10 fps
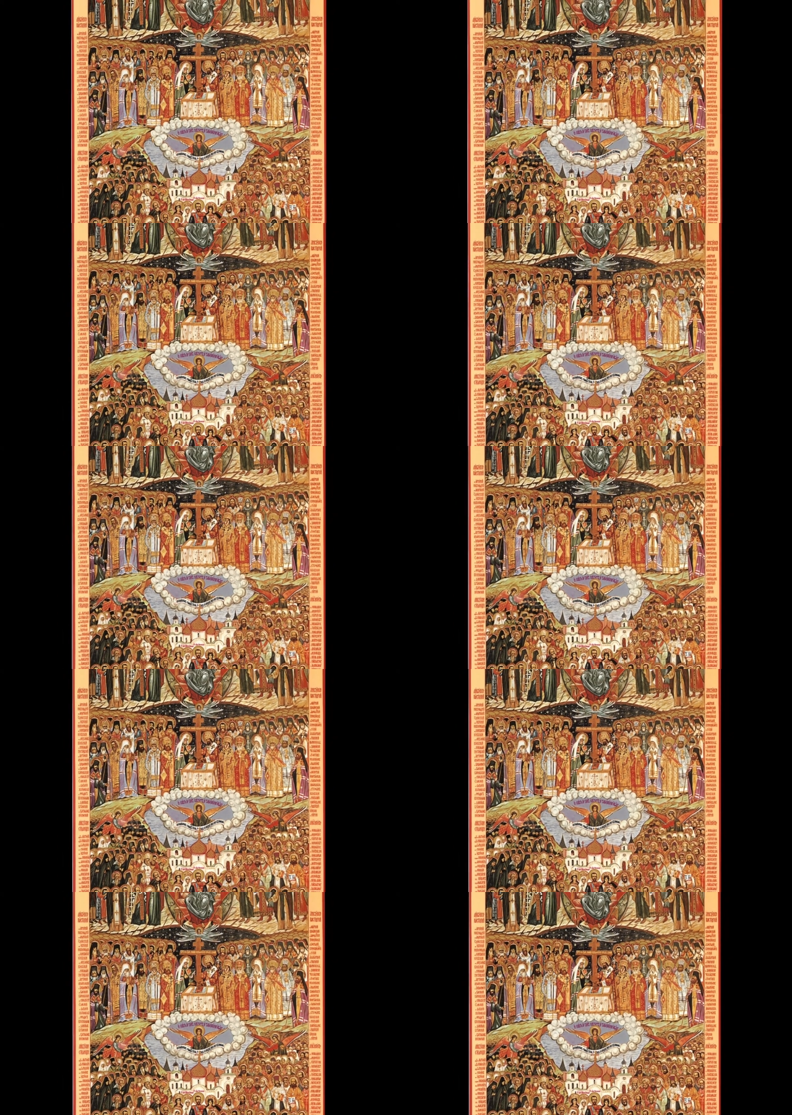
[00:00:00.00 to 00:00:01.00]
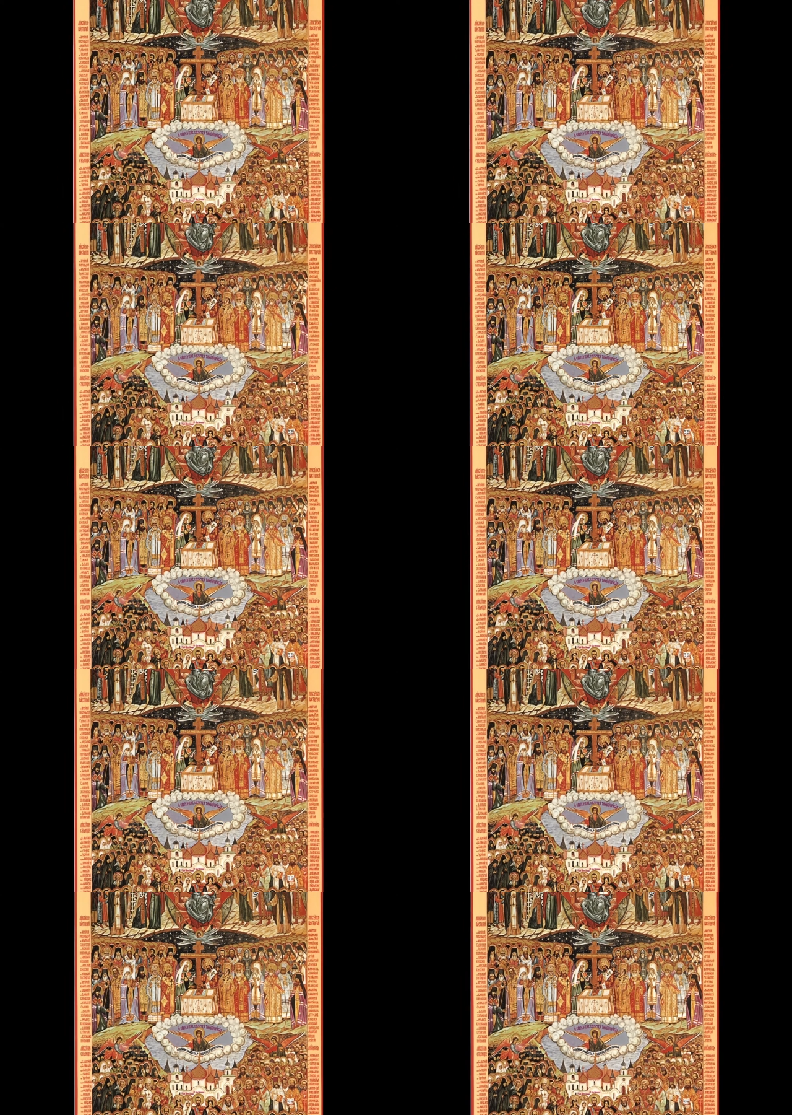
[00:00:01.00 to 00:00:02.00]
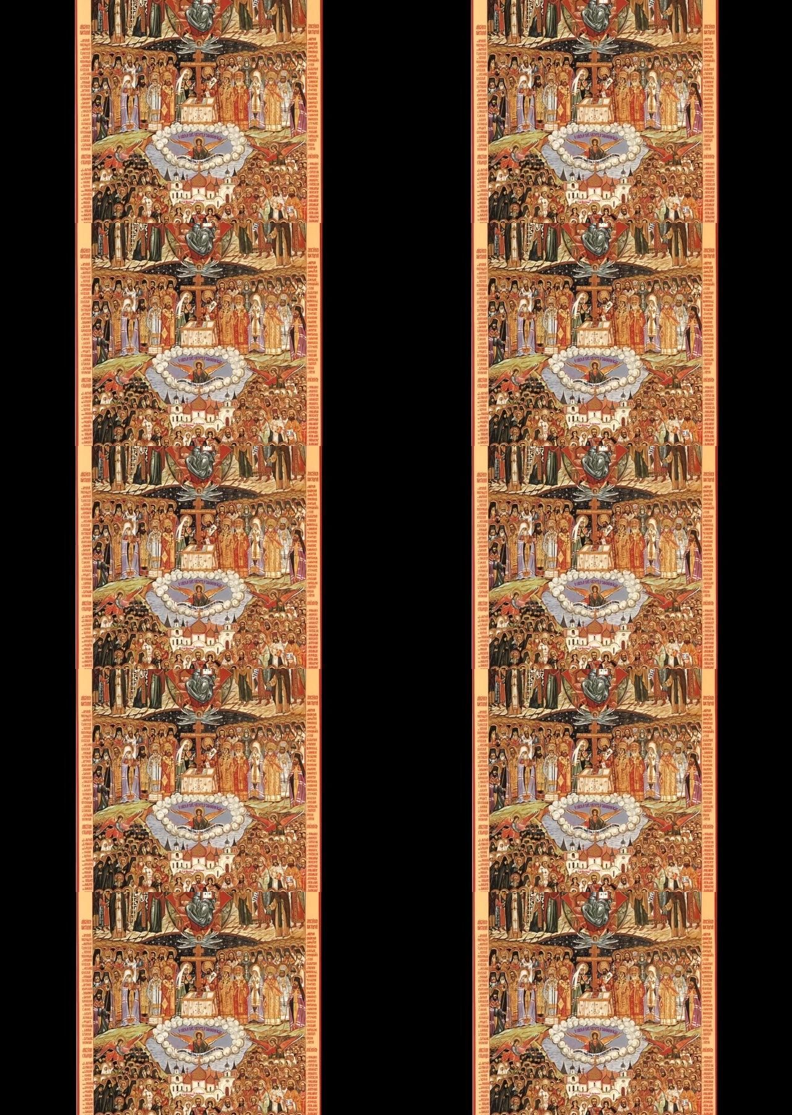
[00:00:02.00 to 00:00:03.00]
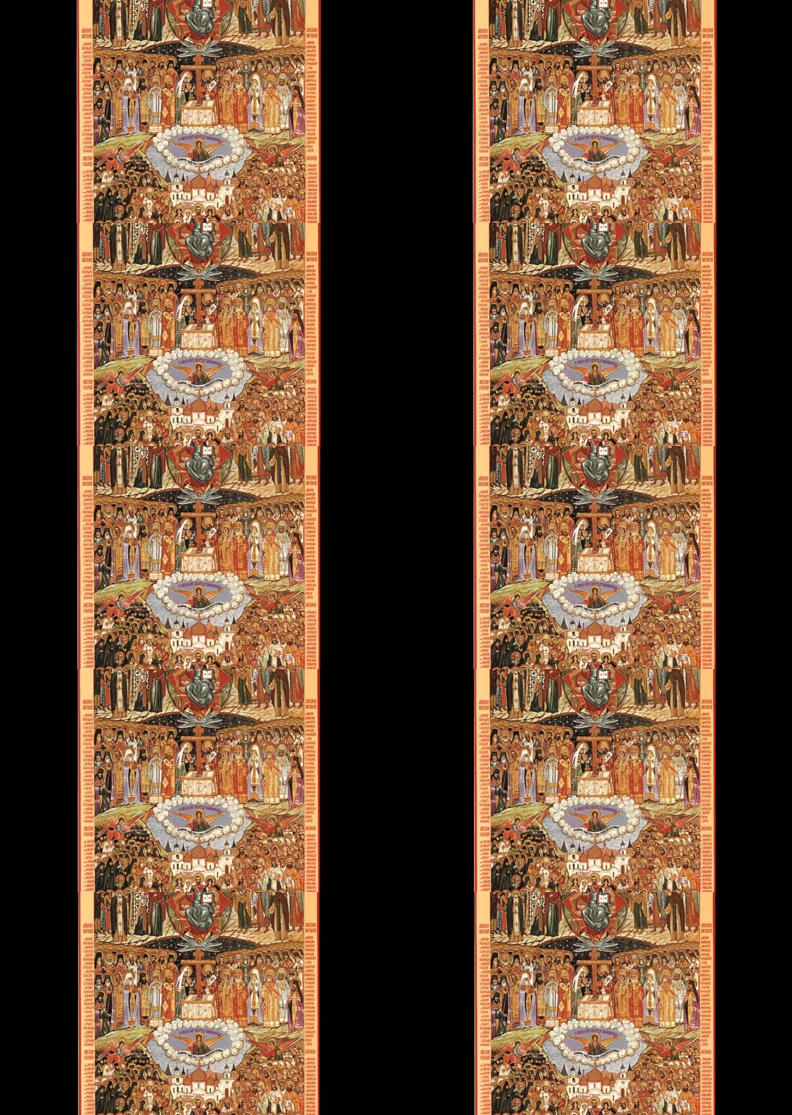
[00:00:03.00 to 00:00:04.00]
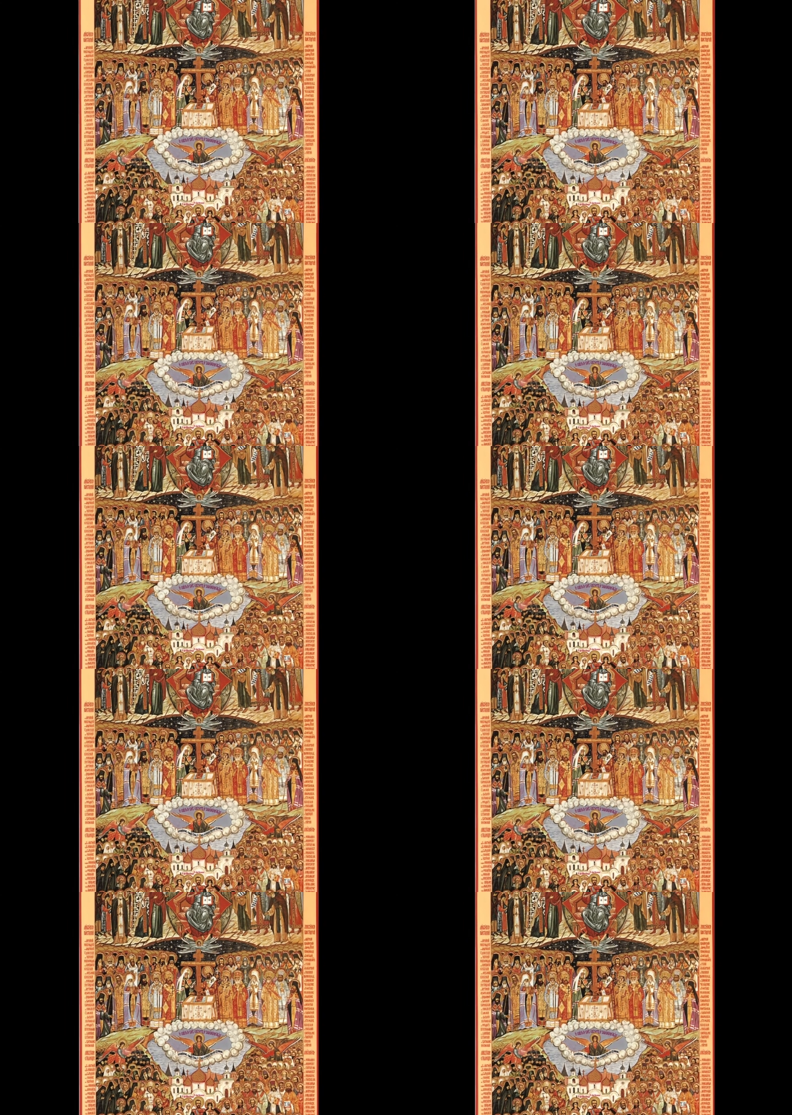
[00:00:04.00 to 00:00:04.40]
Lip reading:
Nobody's mouth can be seen.